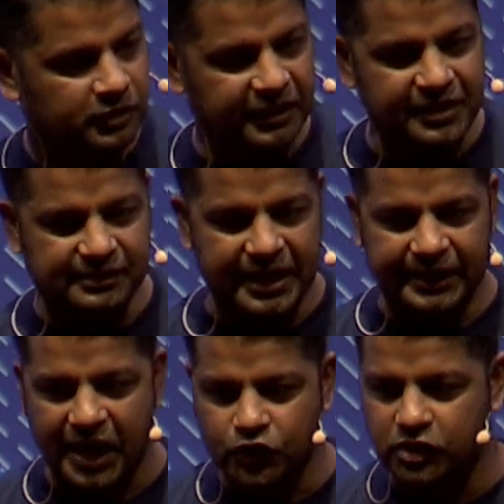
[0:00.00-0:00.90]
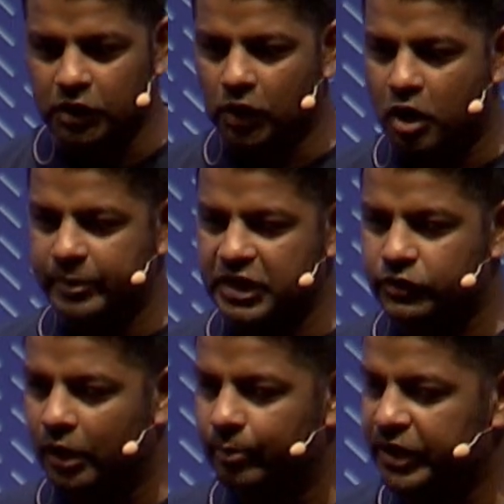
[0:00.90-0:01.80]
things like how should a law be
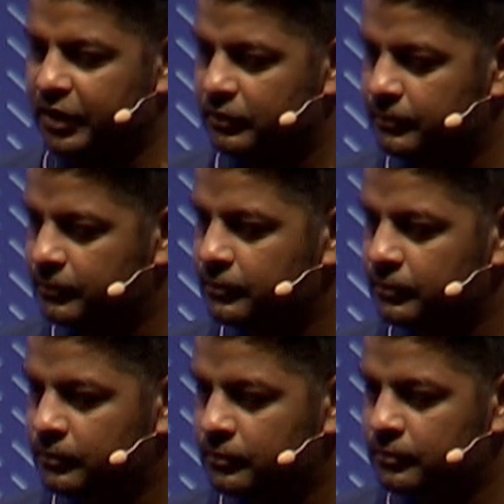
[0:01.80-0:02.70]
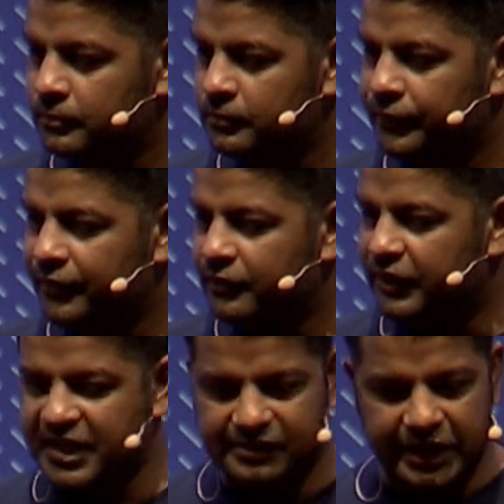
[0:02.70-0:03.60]
interpreted,
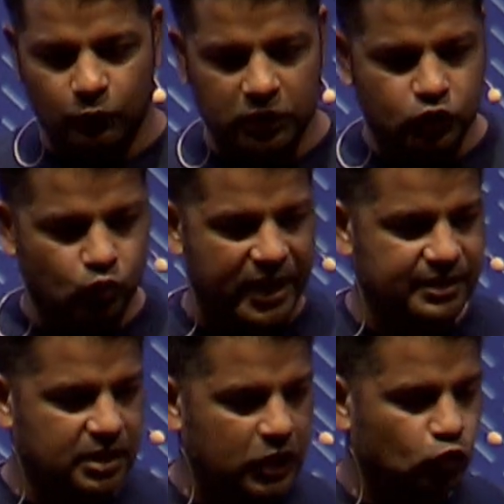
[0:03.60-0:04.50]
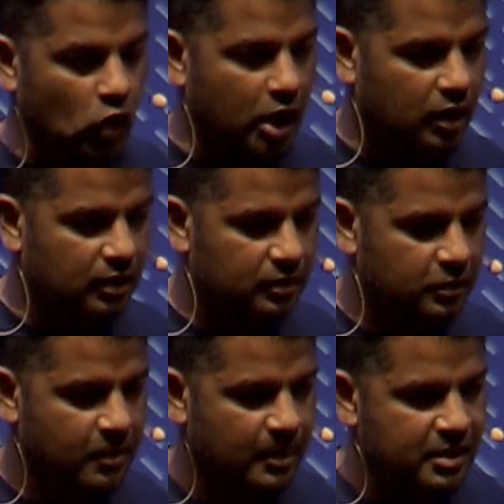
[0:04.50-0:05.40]
things like what's right and wrong,
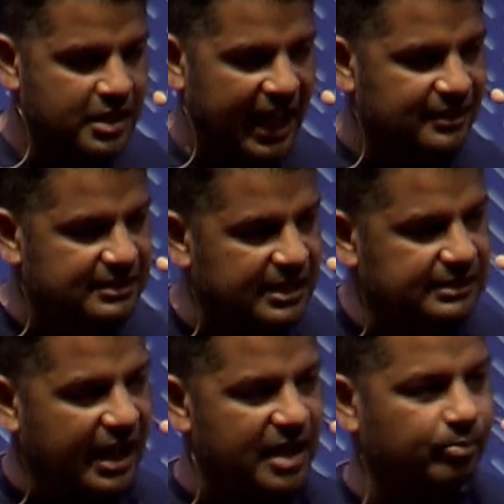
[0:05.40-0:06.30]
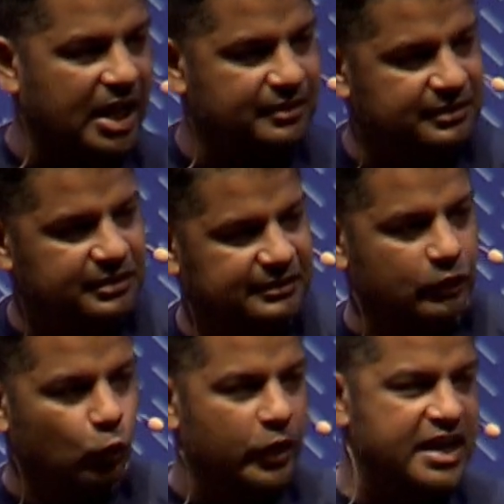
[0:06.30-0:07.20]
and test the hypothesis
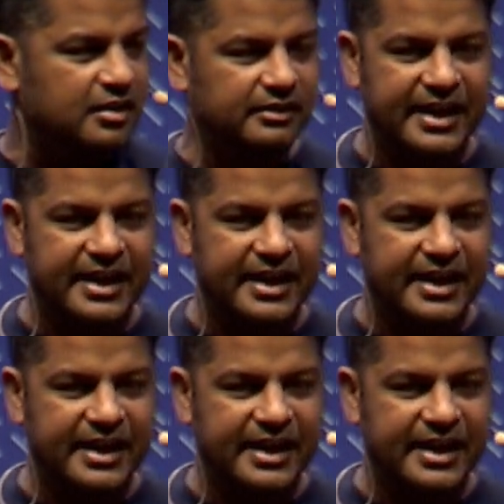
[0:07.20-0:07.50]
that we, the